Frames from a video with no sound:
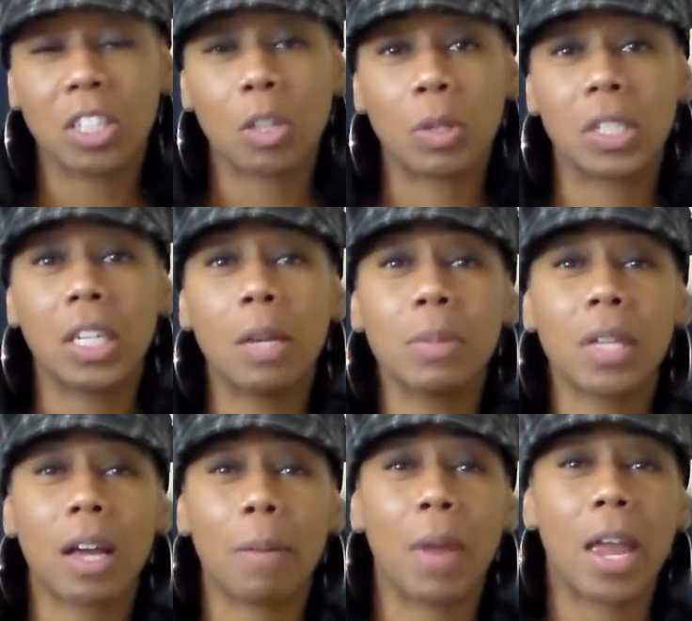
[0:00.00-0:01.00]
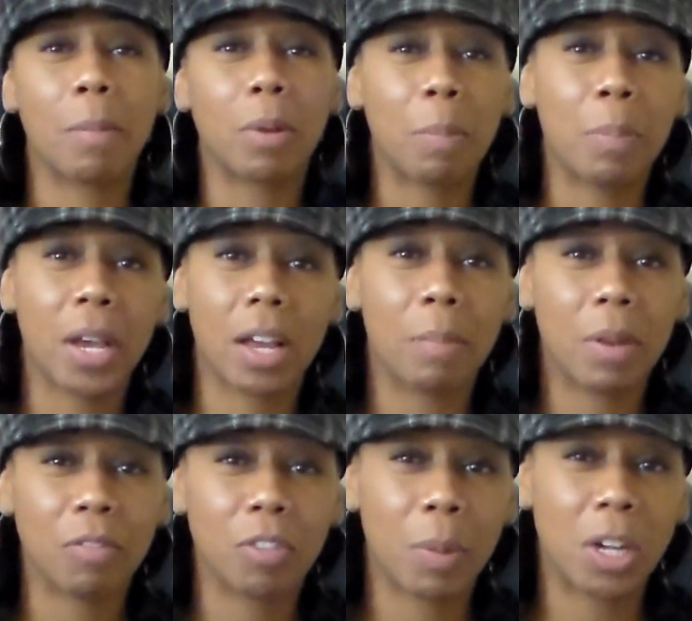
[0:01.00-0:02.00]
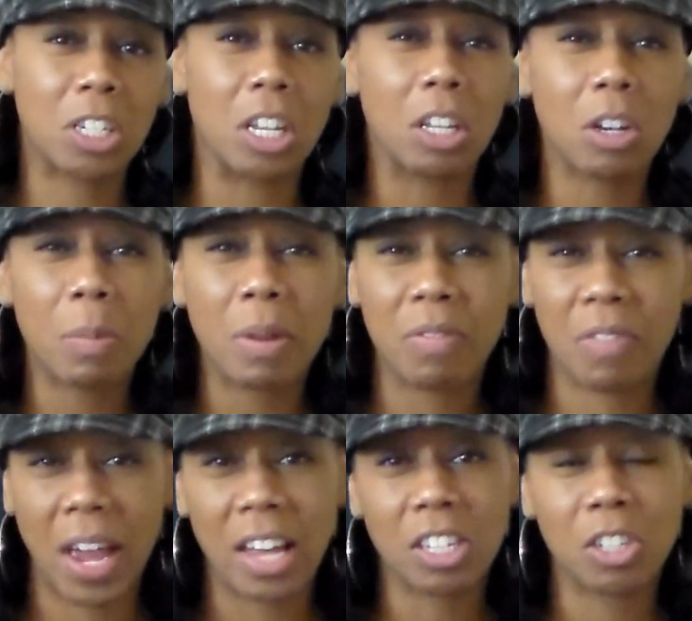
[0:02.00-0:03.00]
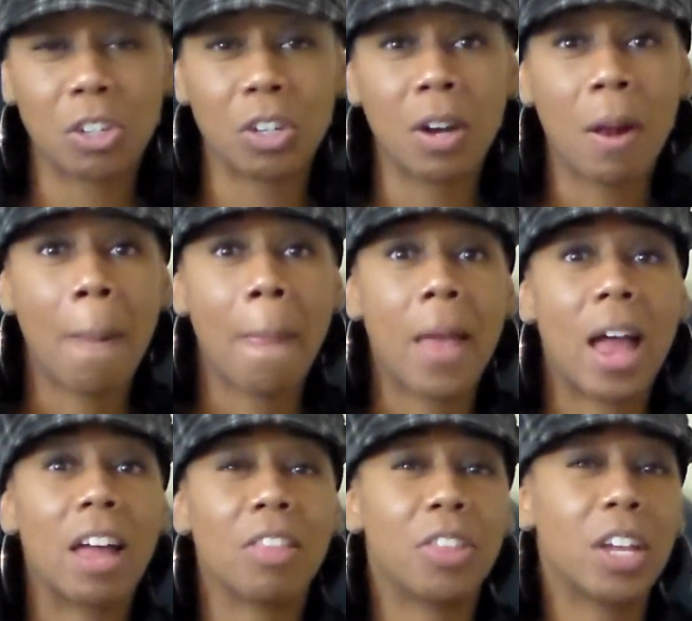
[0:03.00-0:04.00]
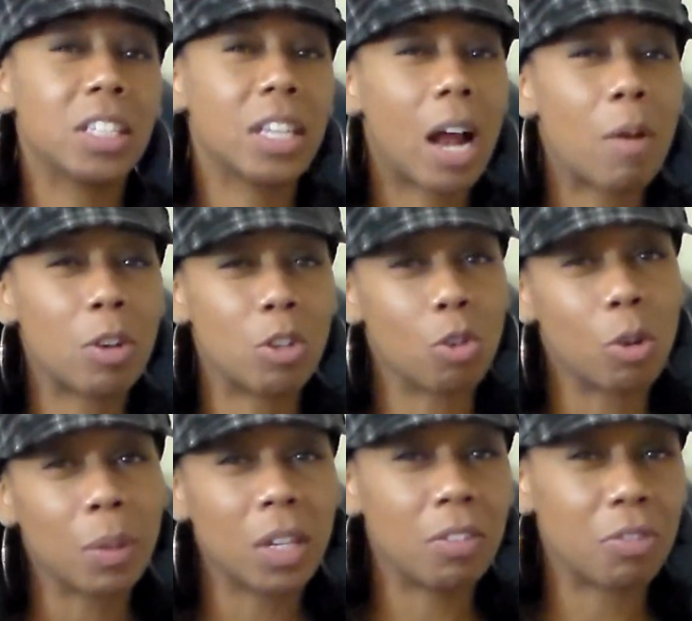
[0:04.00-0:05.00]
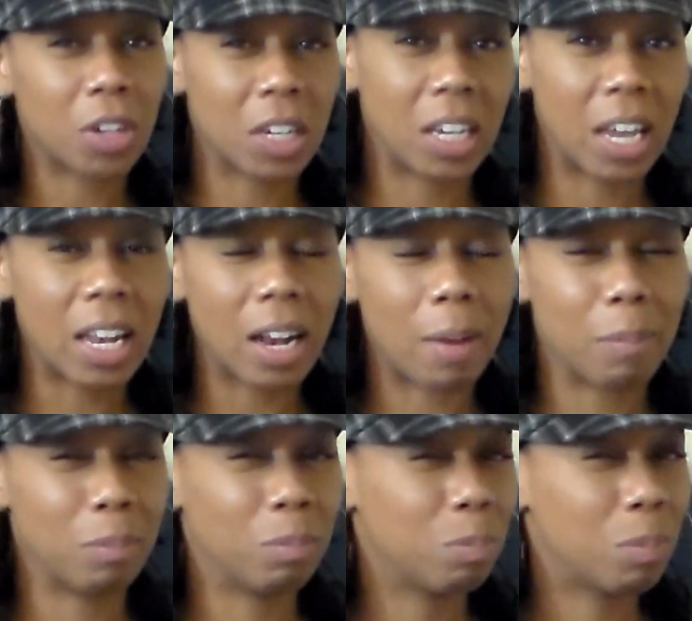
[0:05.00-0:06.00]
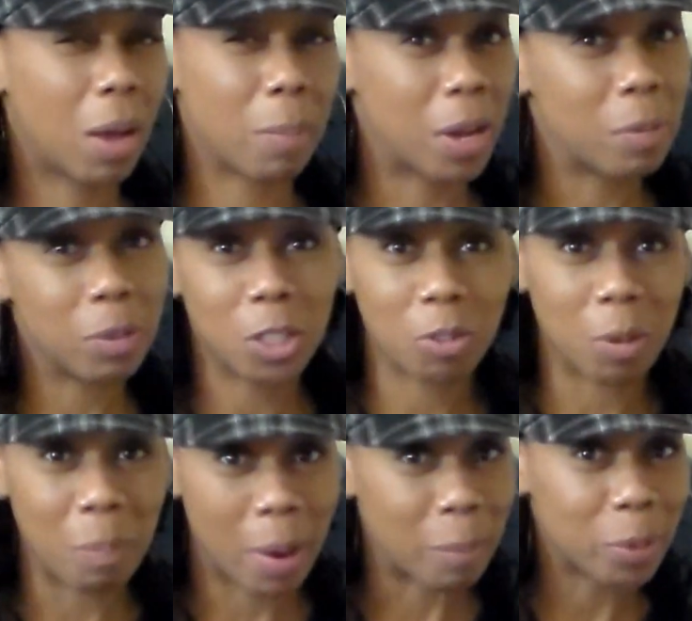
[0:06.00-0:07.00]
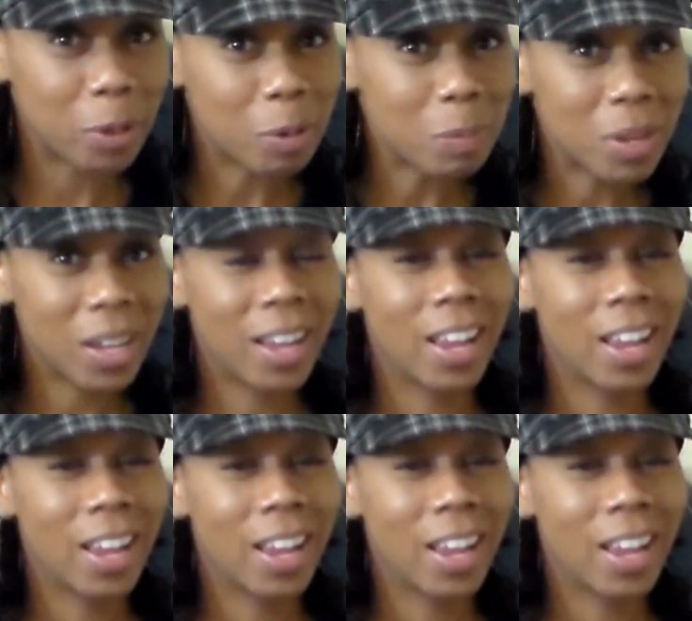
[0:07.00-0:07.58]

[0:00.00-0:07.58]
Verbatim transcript: So it seems like I'm able to pick up information a little bit faster and things that I would normally forget, I'm, I'm able to remember.